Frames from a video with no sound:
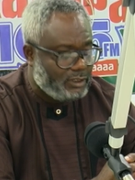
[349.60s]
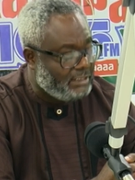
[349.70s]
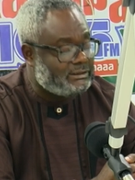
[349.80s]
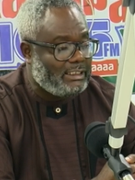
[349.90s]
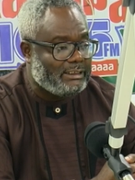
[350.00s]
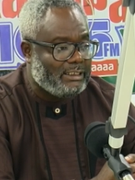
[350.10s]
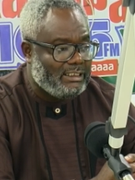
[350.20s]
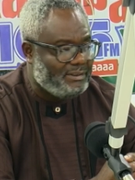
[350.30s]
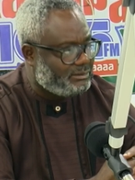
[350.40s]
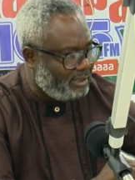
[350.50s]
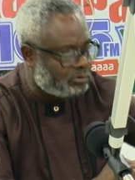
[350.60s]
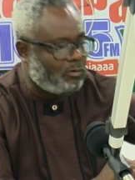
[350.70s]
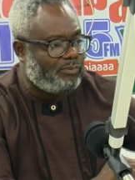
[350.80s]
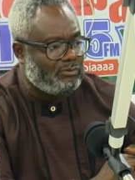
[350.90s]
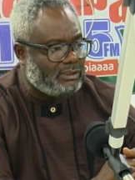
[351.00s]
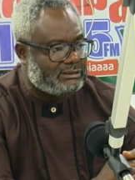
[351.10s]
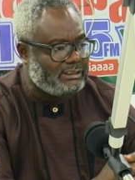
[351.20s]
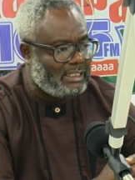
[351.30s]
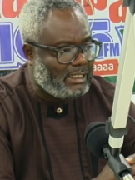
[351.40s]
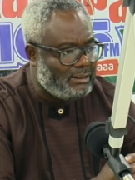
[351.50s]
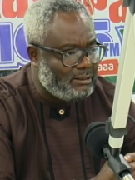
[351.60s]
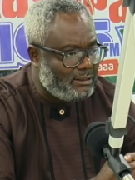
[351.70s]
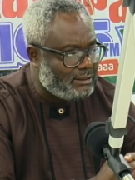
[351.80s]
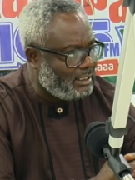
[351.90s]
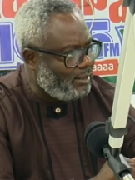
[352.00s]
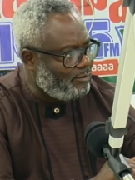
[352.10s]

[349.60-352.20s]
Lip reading: Exactly. You must stop. What was in a car?